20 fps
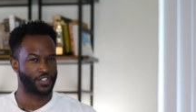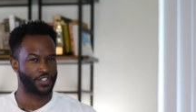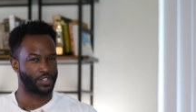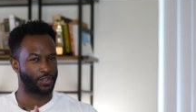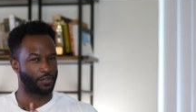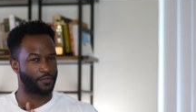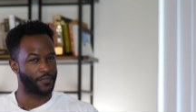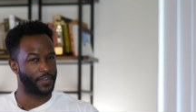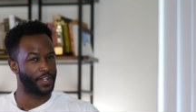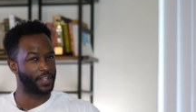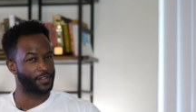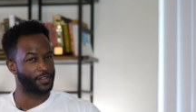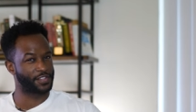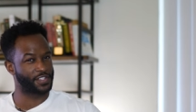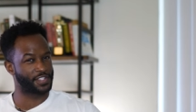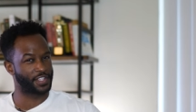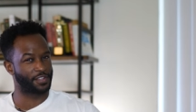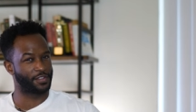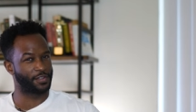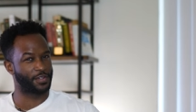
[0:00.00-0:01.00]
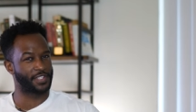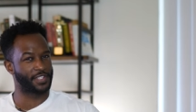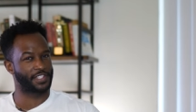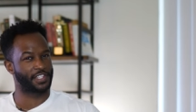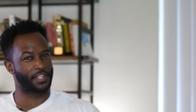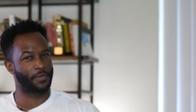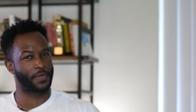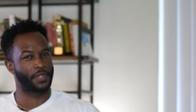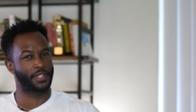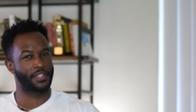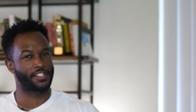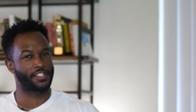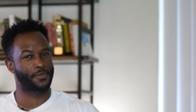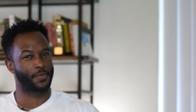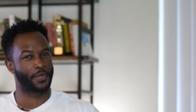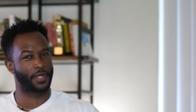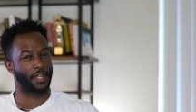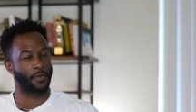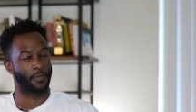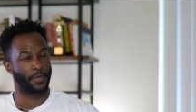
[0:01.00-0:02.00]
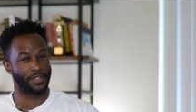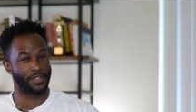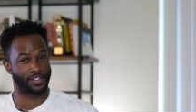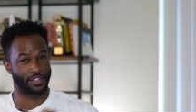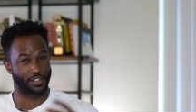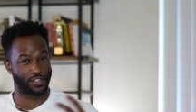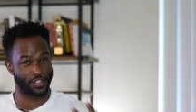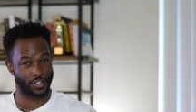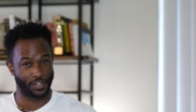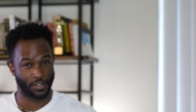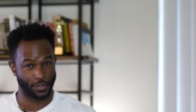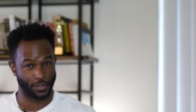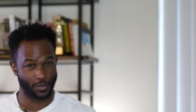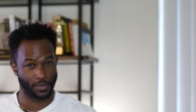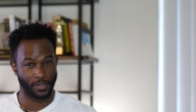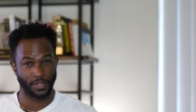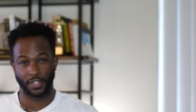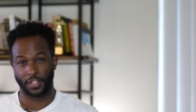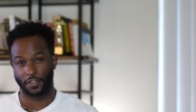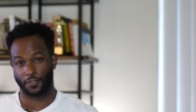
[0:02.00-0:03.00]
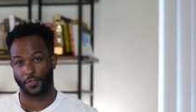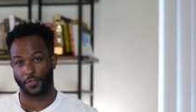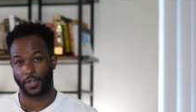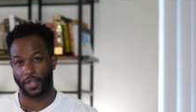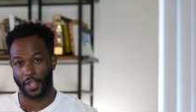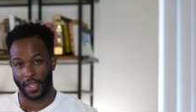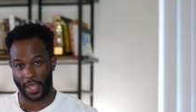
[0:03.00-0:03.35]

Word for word: So a video signal is typically split up into two different